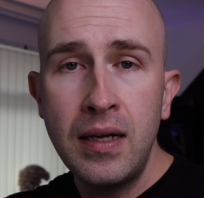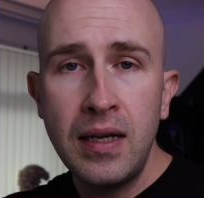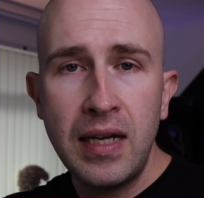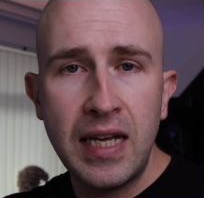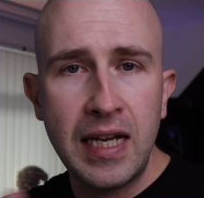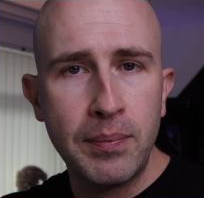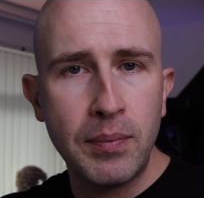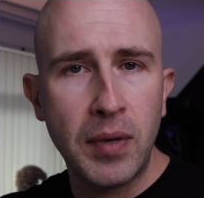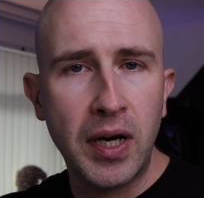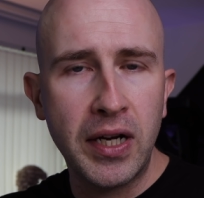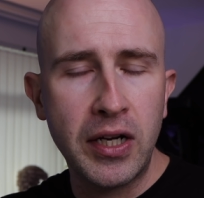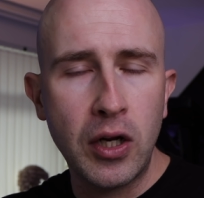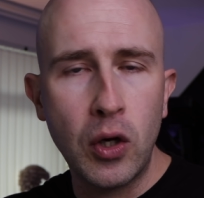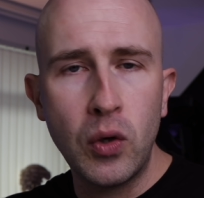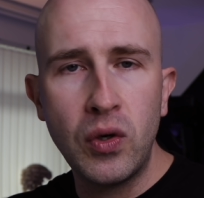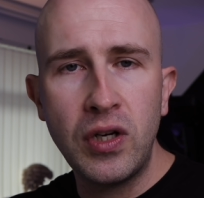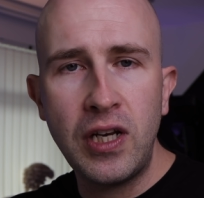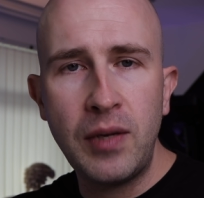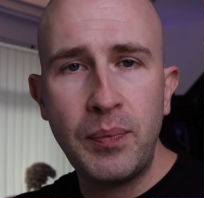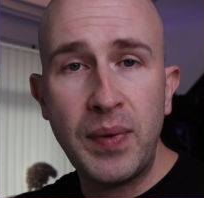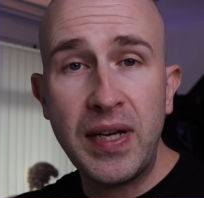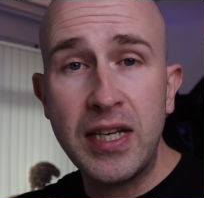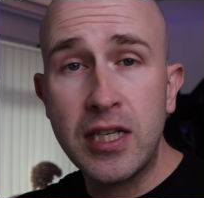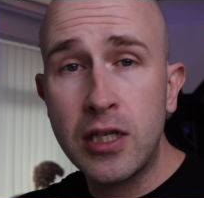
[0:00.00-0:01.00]
It might
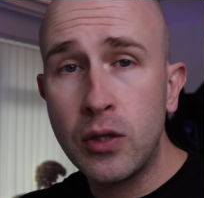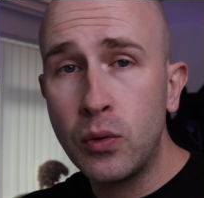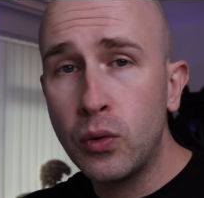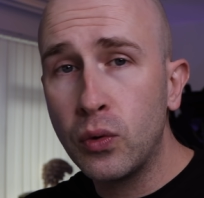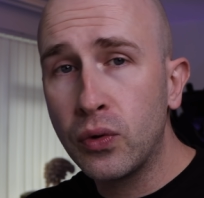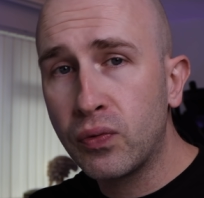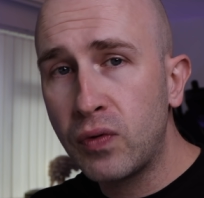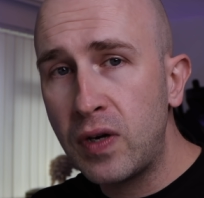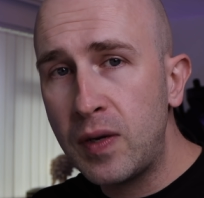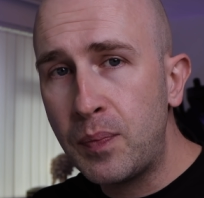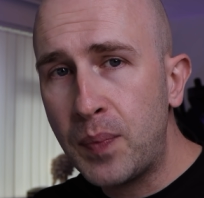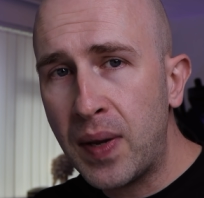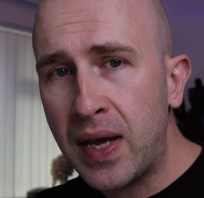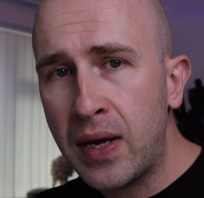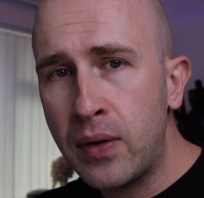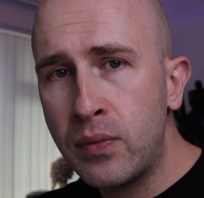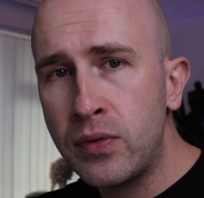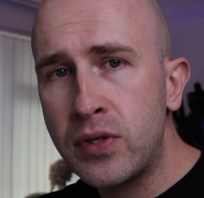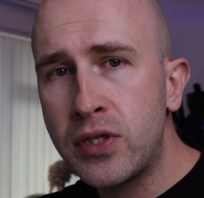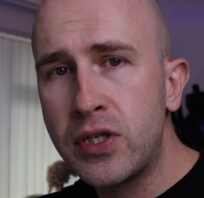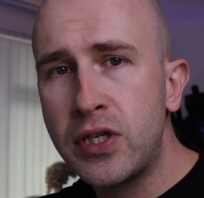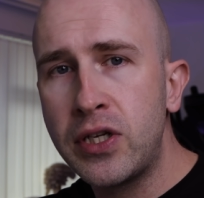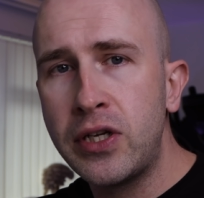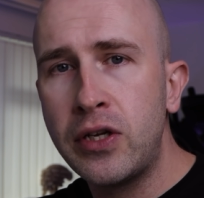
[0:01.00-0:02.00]
only be two or three
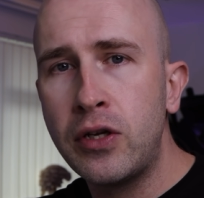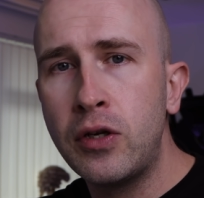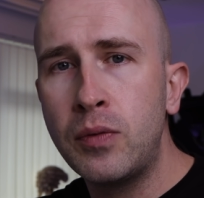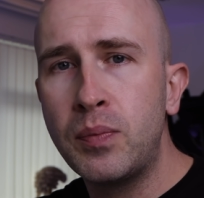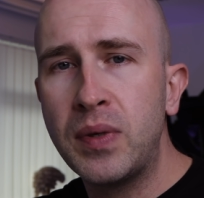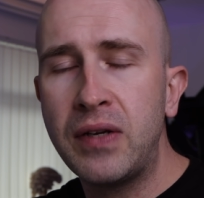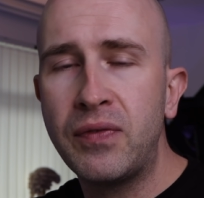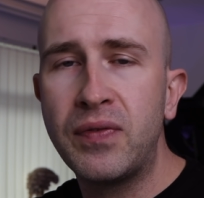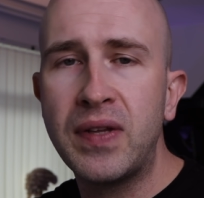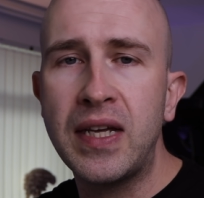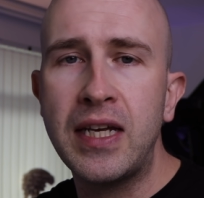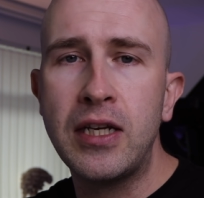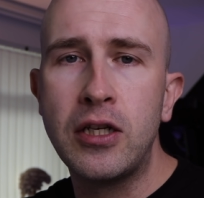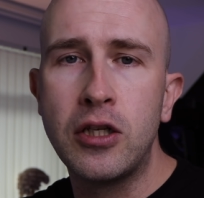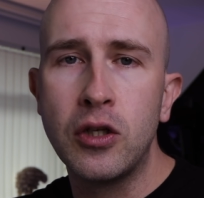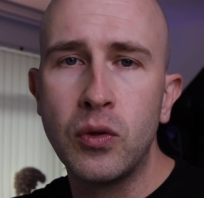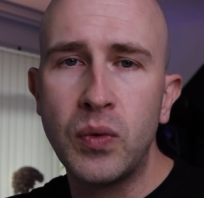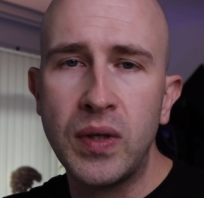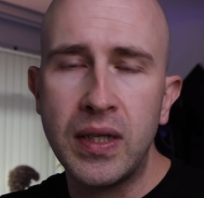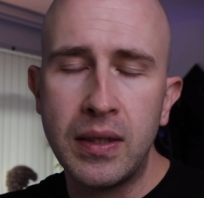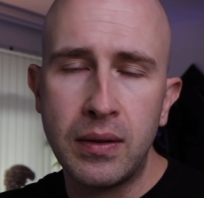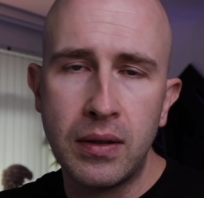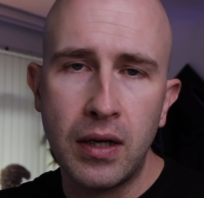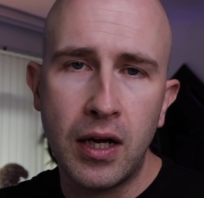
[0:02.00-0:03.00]
pounds to you, but if they do
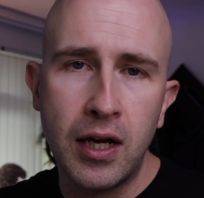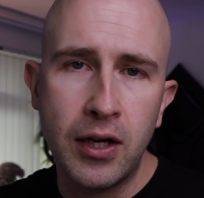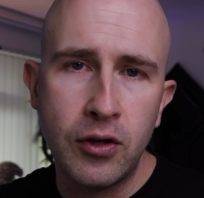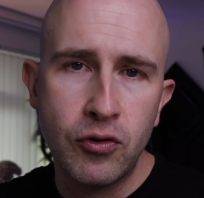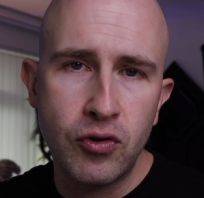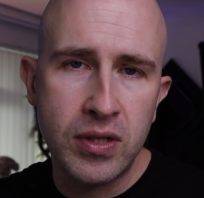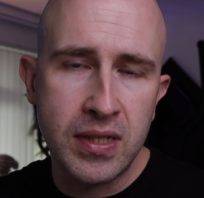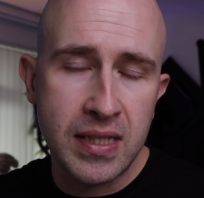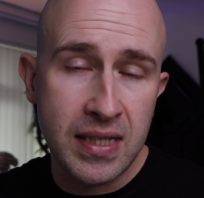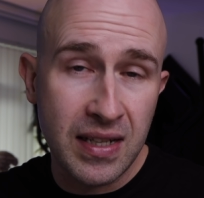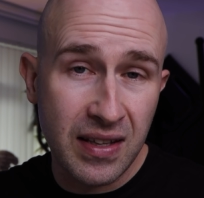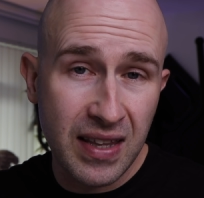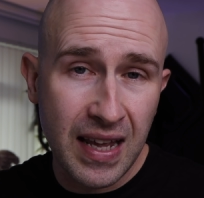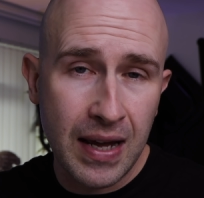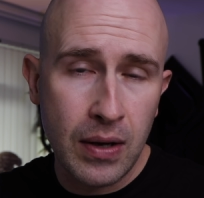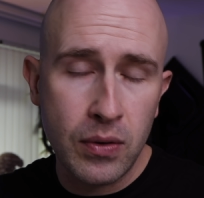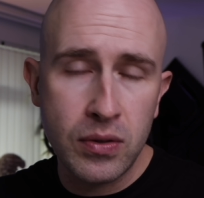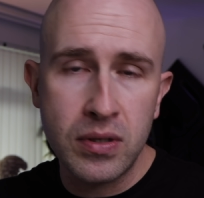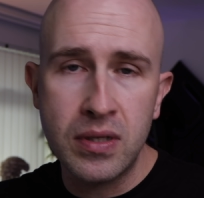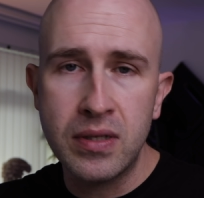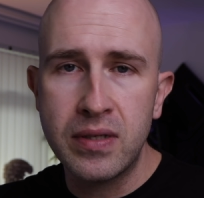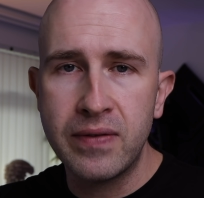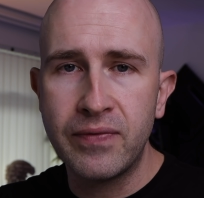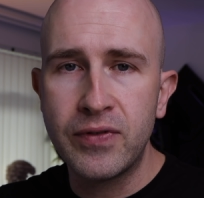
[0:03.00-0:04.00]
it hundreds and
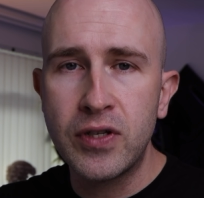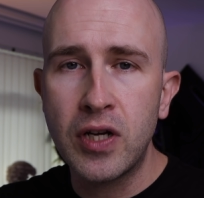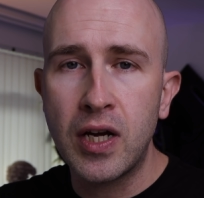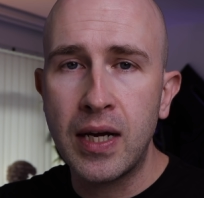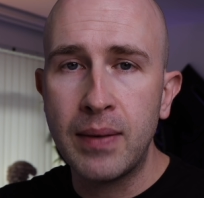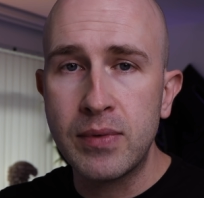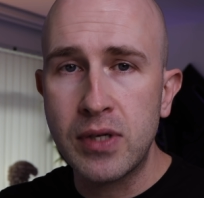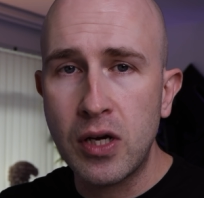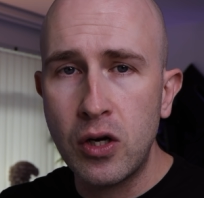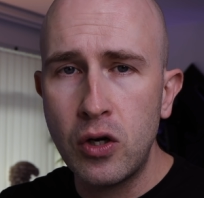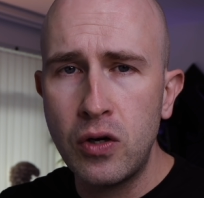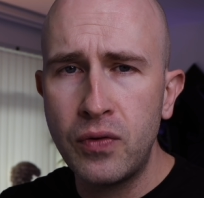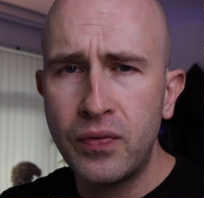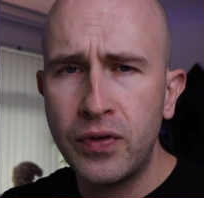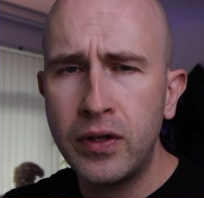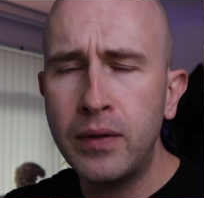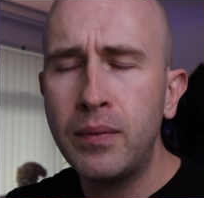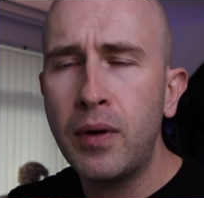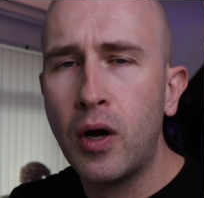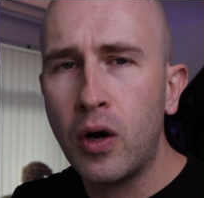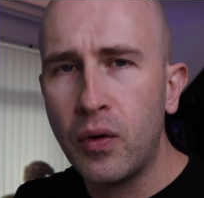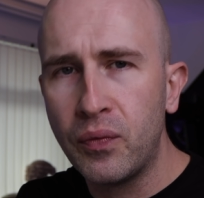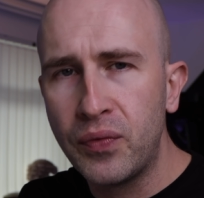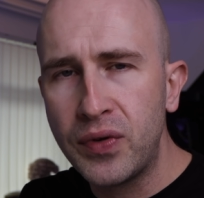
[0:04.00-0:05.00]
thousands of times
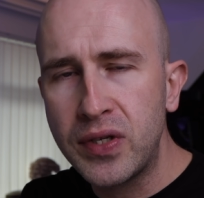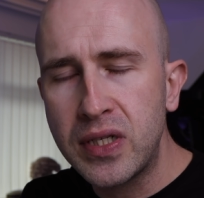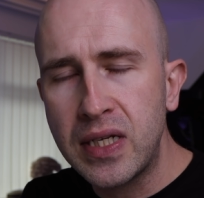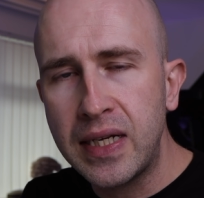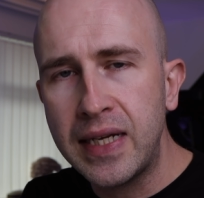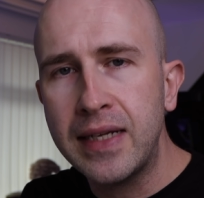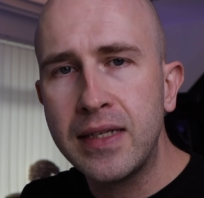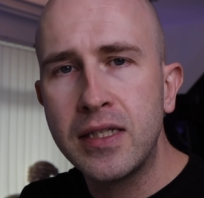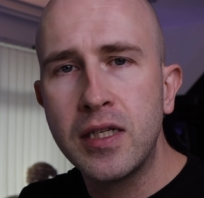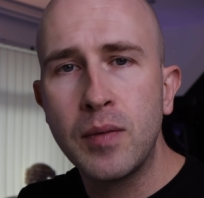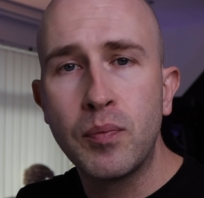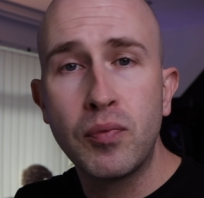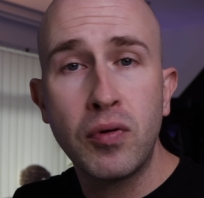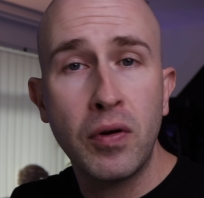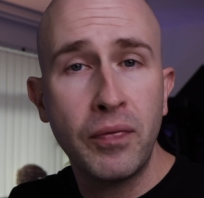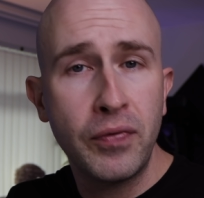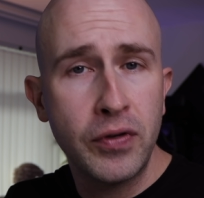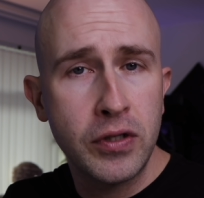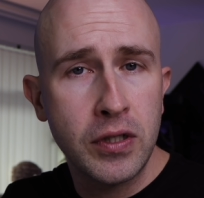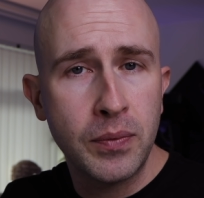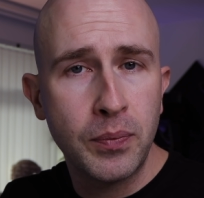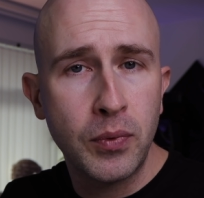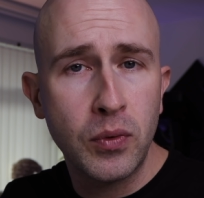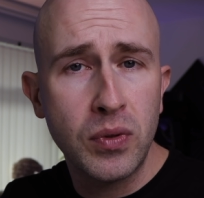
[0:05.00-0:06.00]
over, obviously it's a
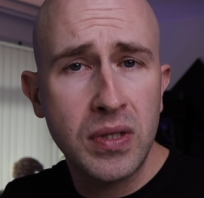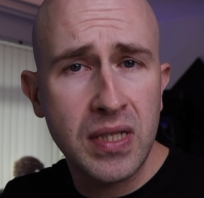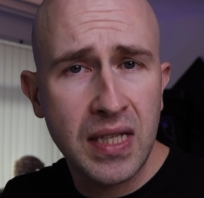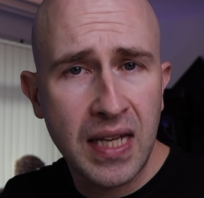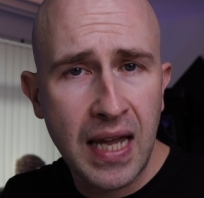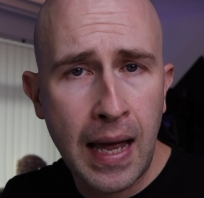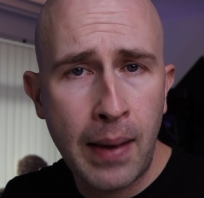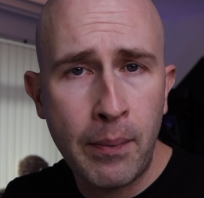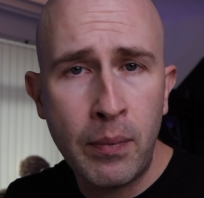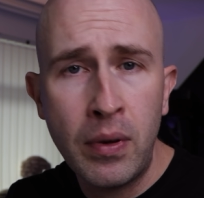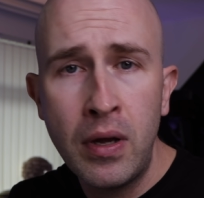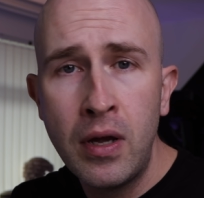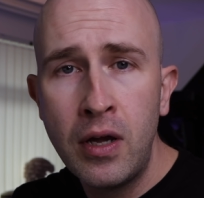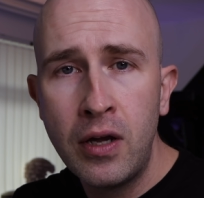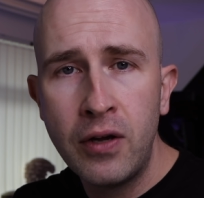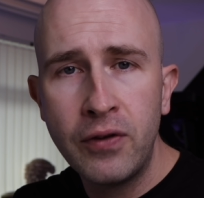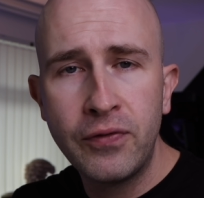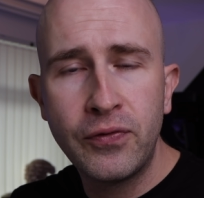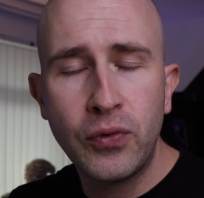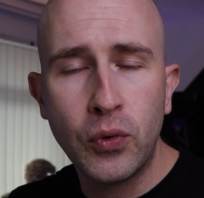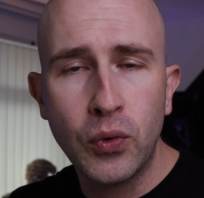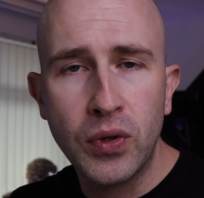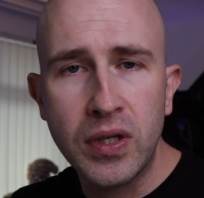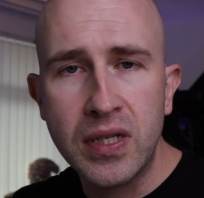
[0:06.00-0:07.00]
profitable scam
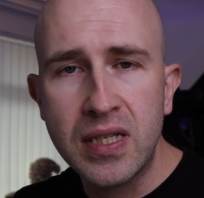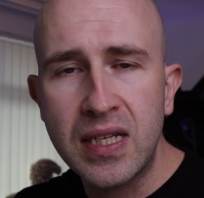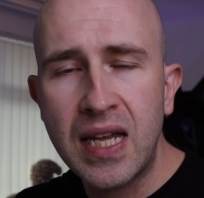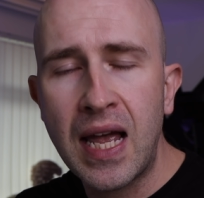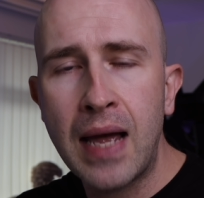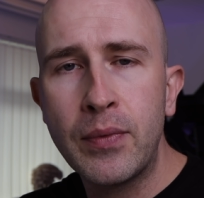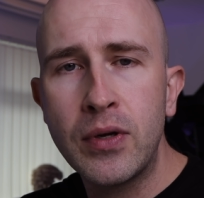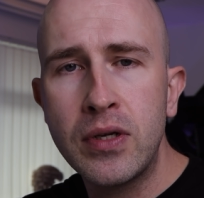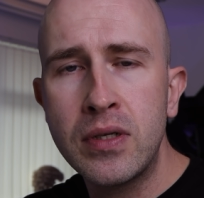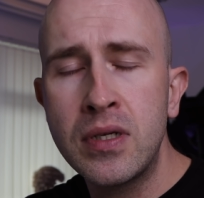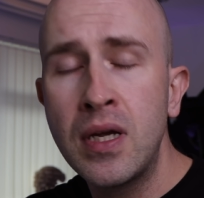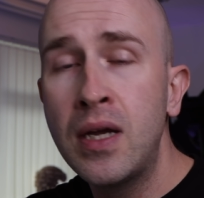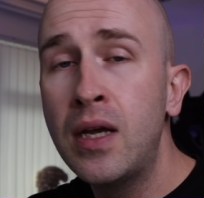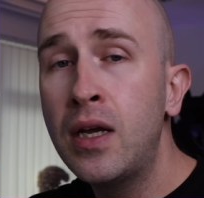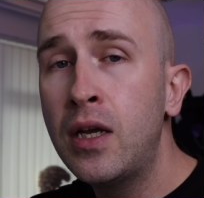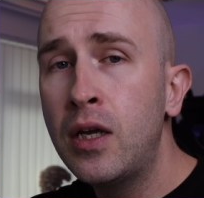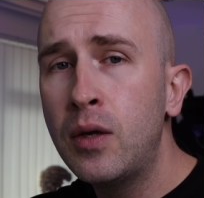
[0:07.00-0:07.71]
for the scammers,